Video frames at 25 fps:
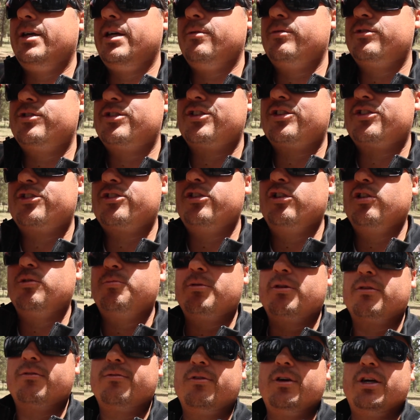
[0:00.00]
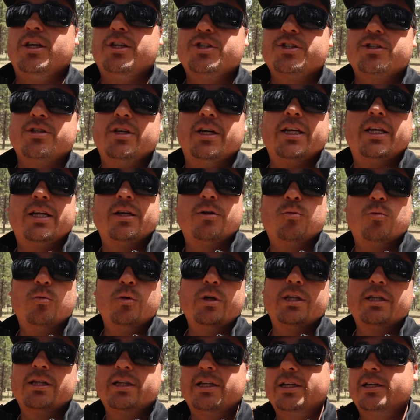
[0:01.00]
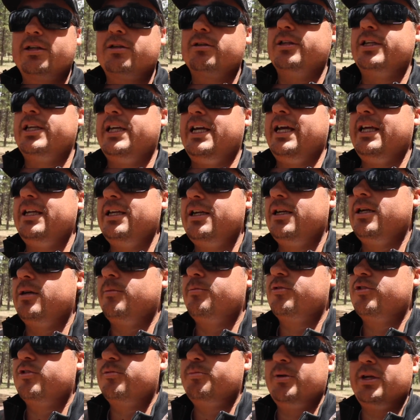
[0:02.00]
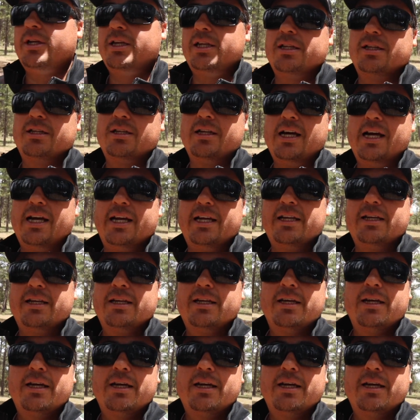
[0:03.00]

it was just super frustrating. We literally ended up spending the night